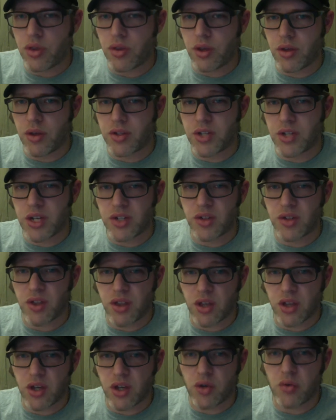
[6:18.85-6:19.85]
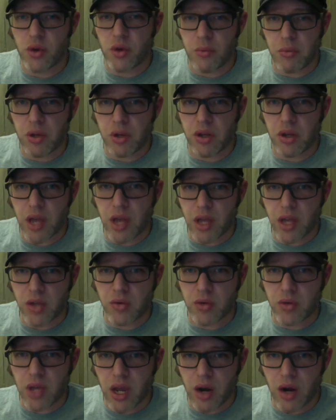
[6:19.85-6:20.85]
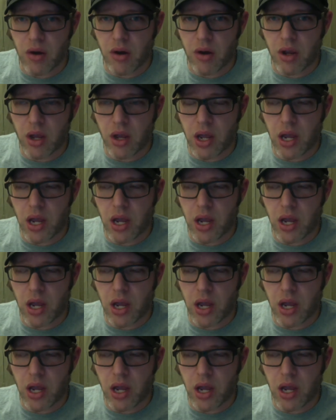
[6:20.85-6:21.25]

essentially the equipment that you carry